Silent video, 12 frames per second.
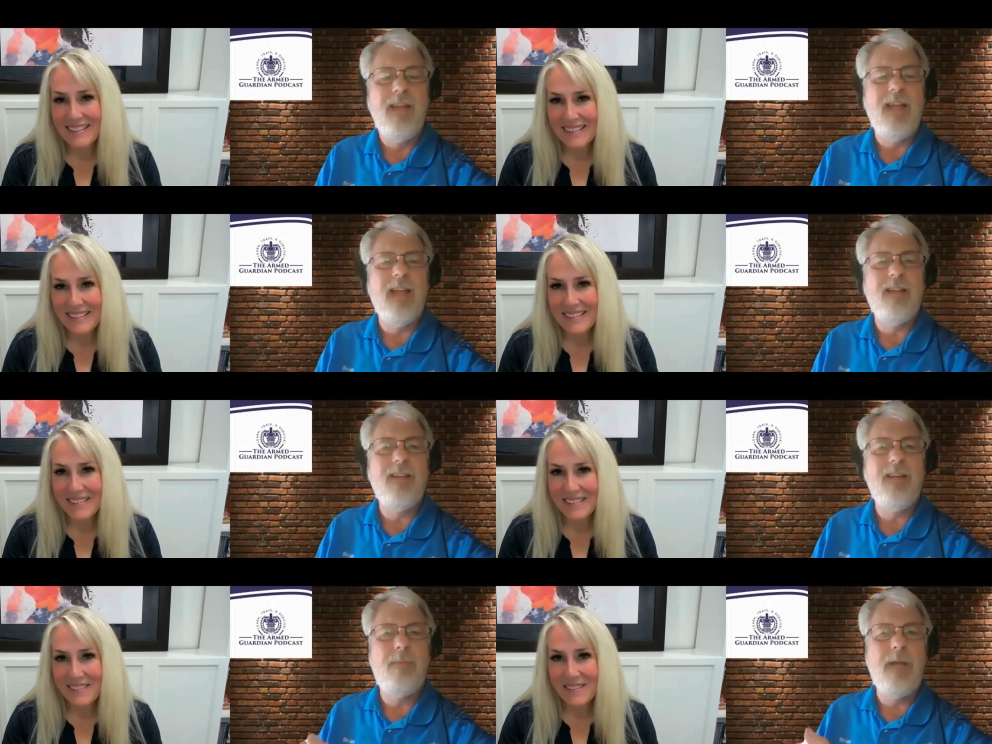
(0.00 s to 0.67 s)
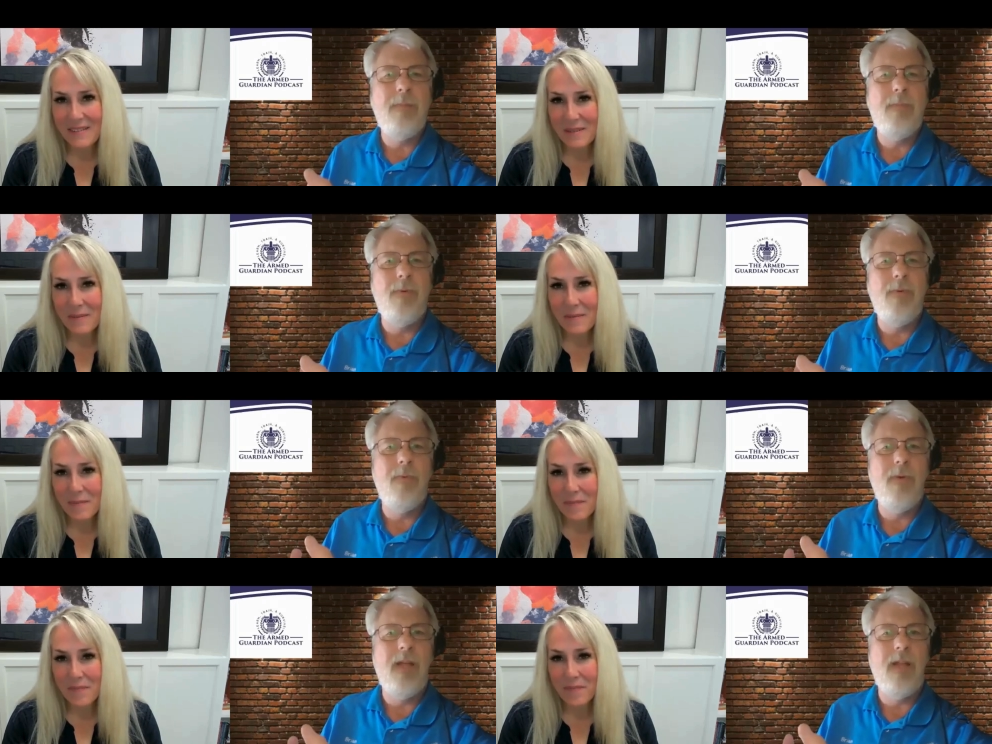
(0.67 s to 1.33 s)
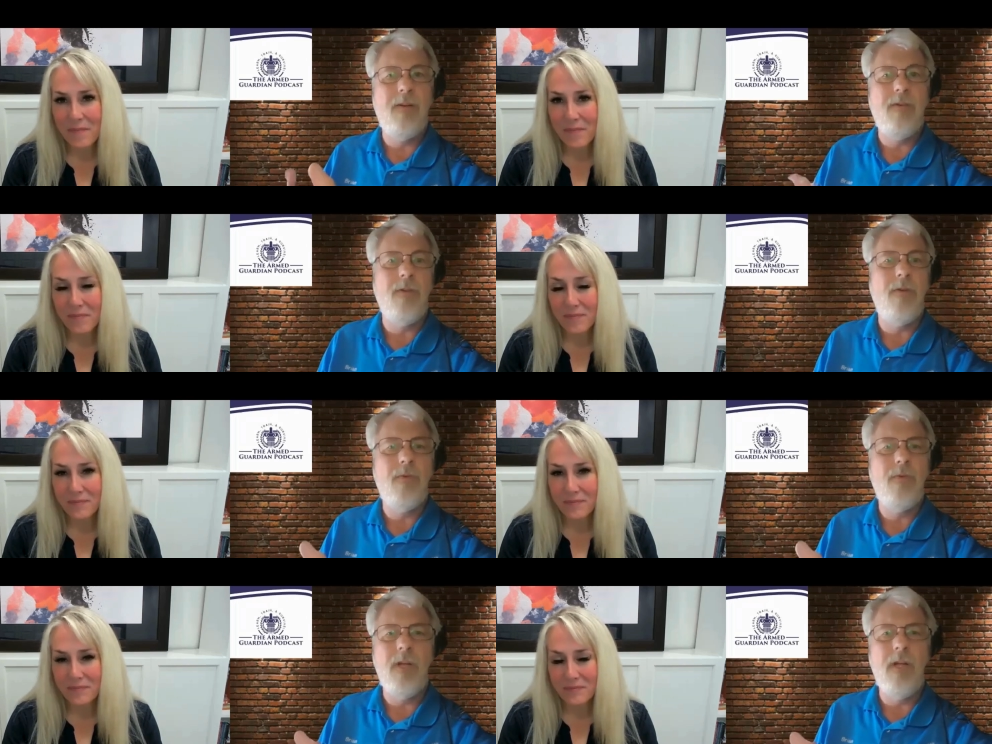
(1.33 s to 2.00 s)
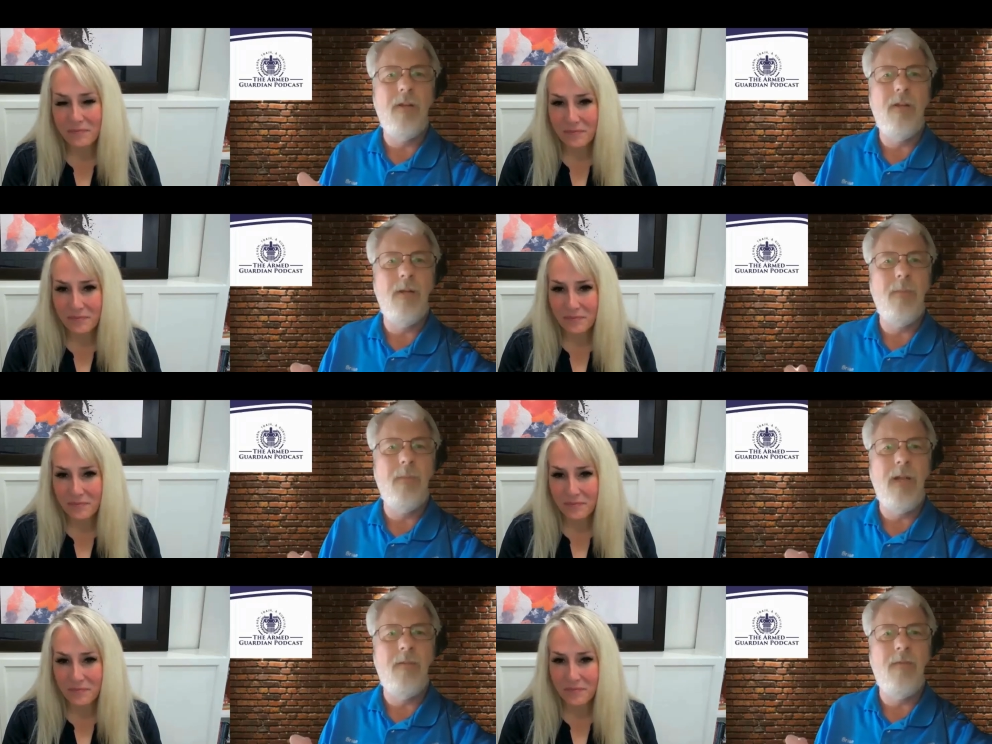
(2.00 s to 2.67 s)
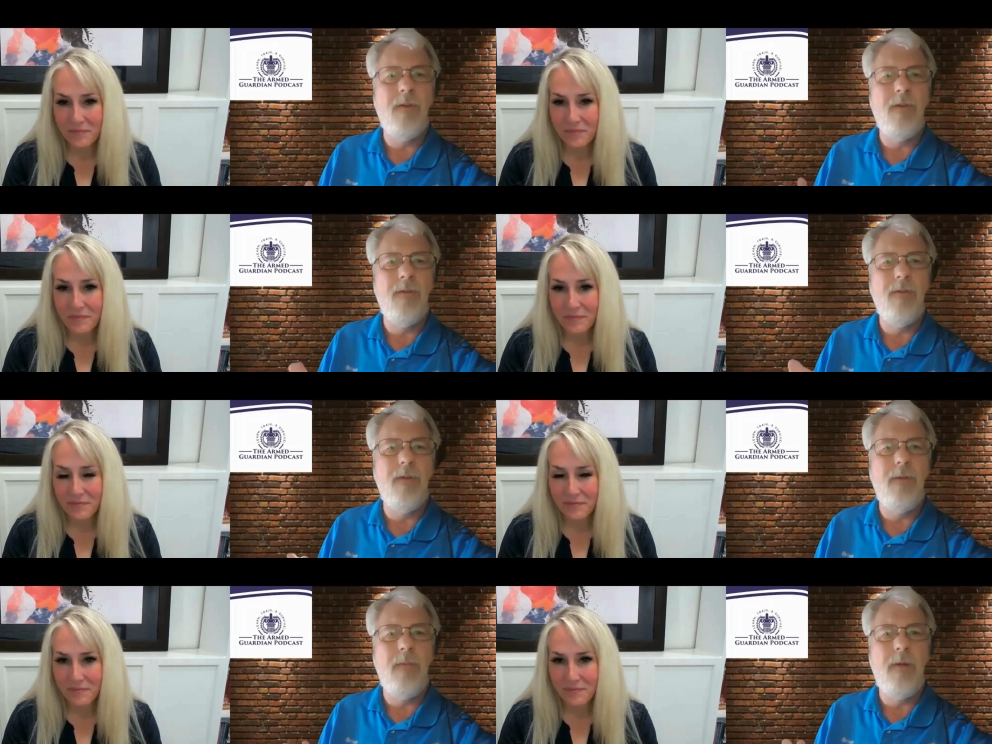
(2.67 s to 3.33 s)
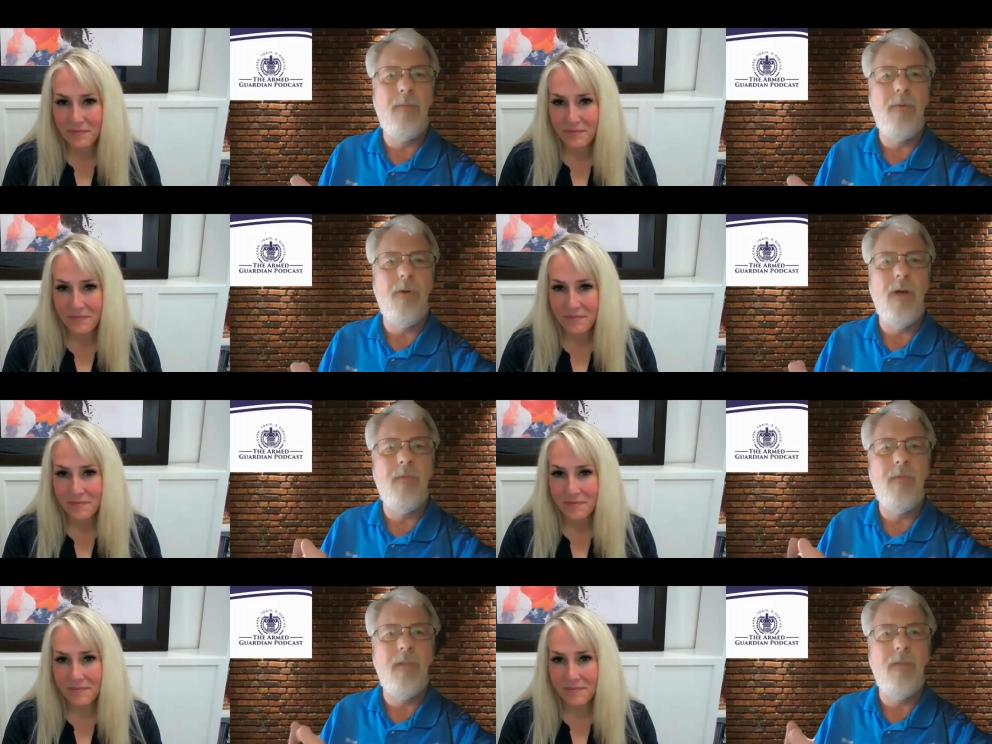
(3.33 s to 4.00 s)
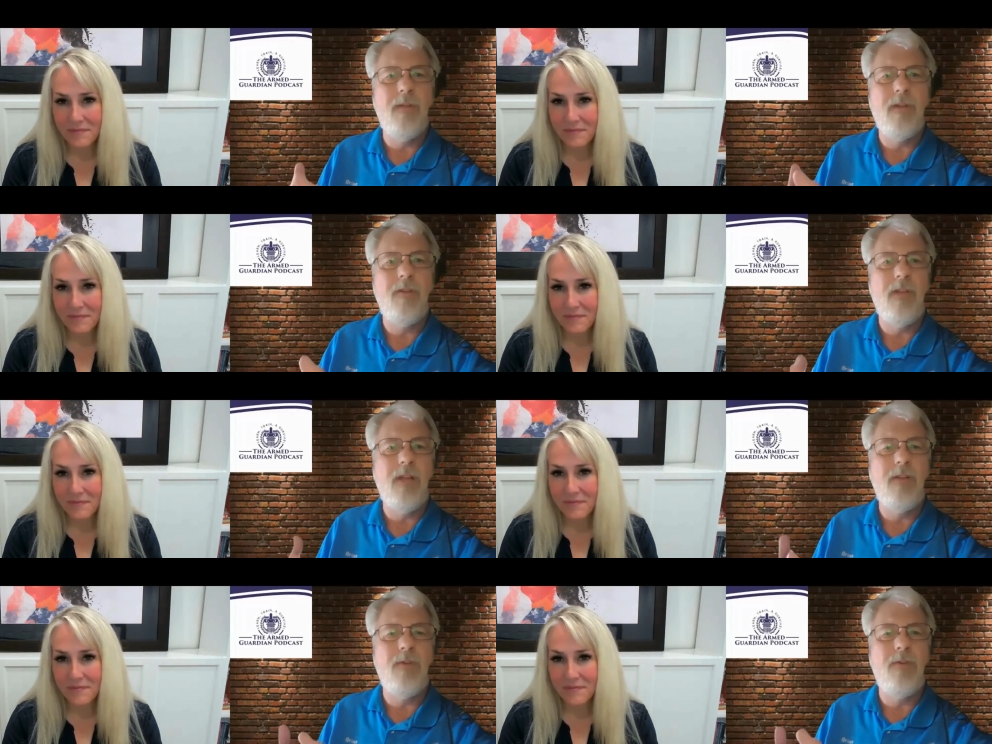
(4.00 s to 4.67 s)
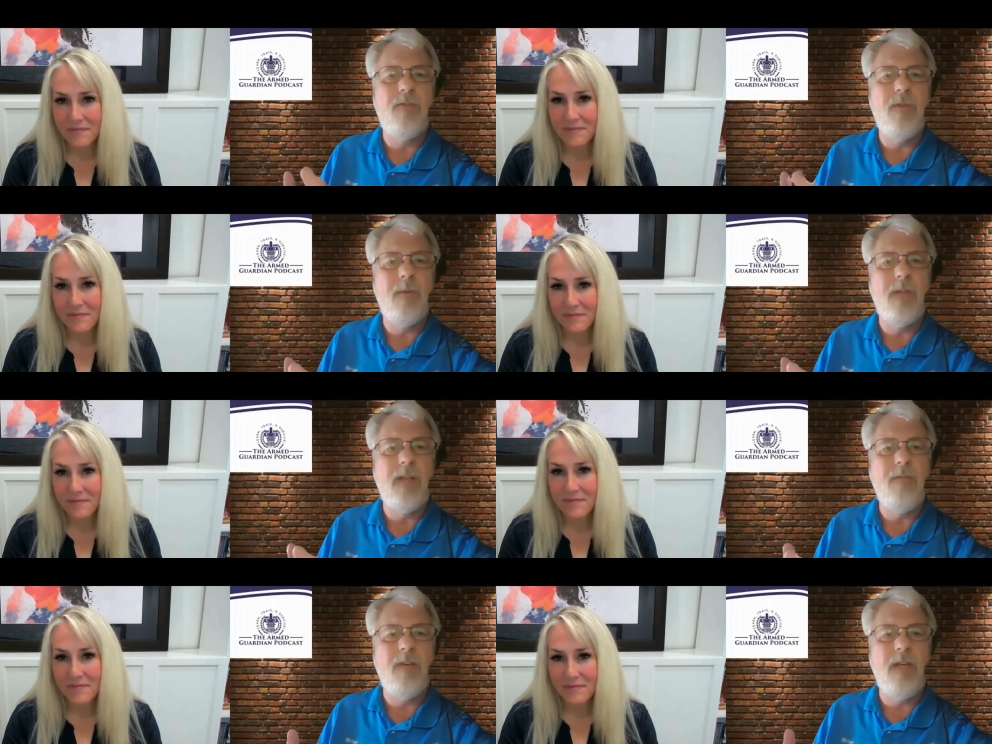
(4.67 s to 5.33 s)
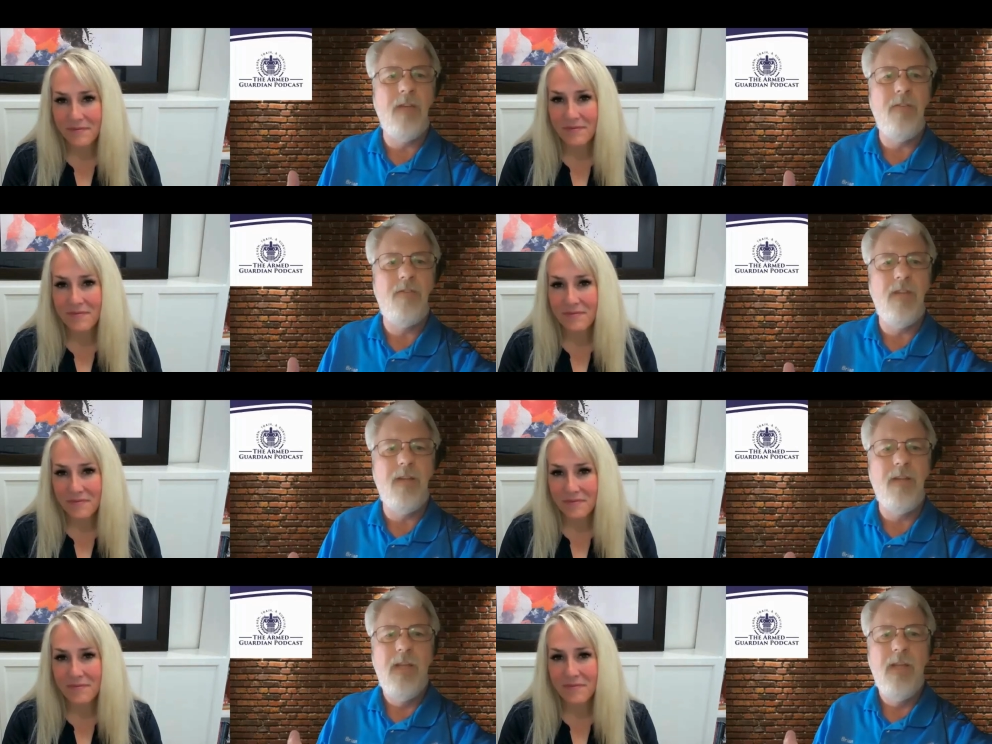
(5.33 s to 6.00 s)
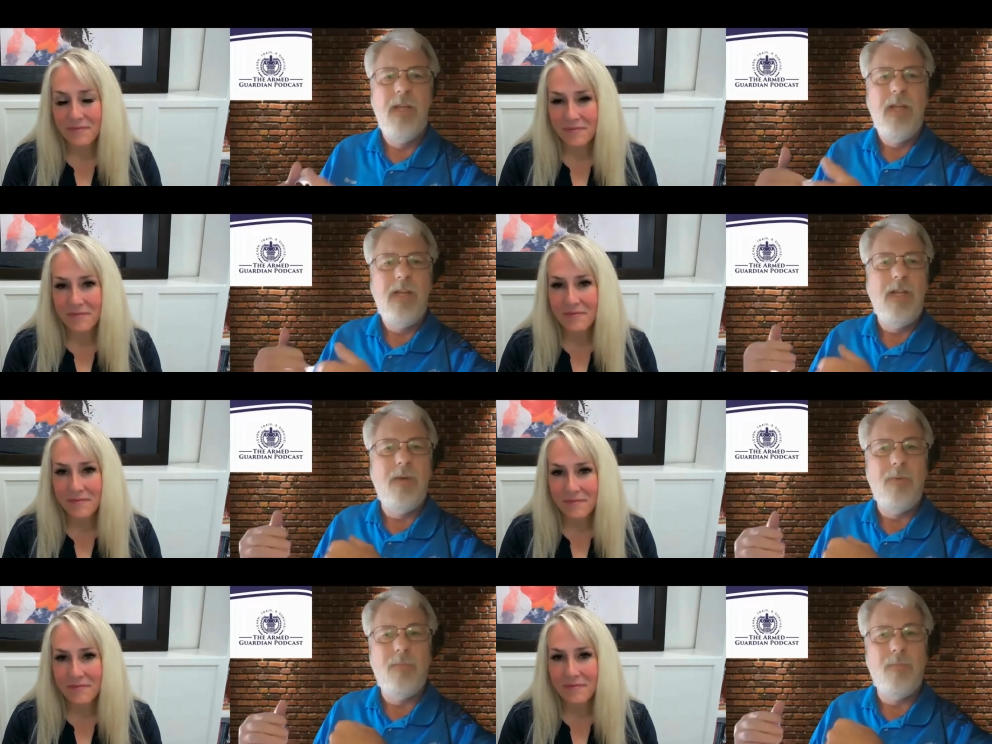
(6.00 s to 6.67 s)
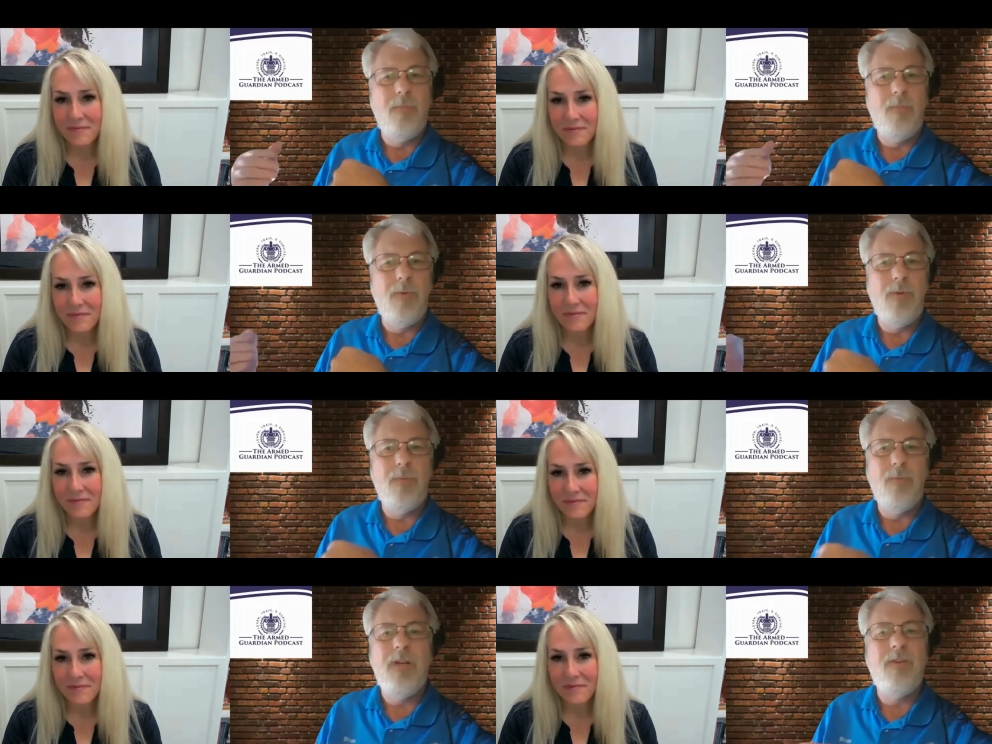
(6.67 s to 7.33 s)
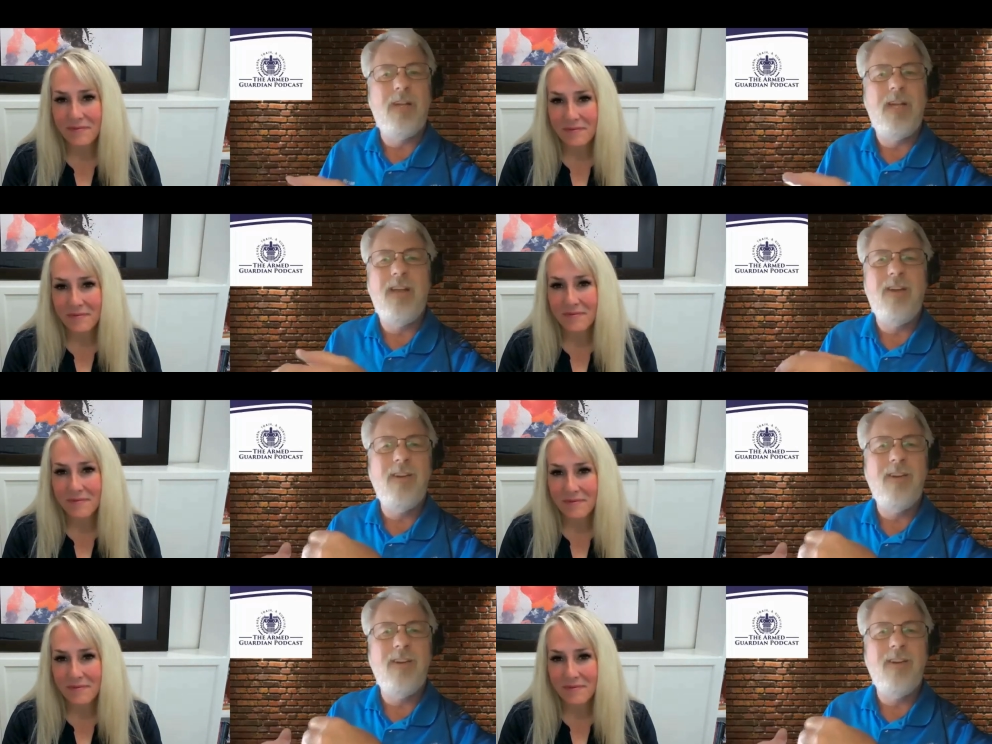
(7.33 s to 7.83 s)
Speaker 1: and I tell people at our local gun club that I'm a, a member of because I do some of the events that, you know, we don't care,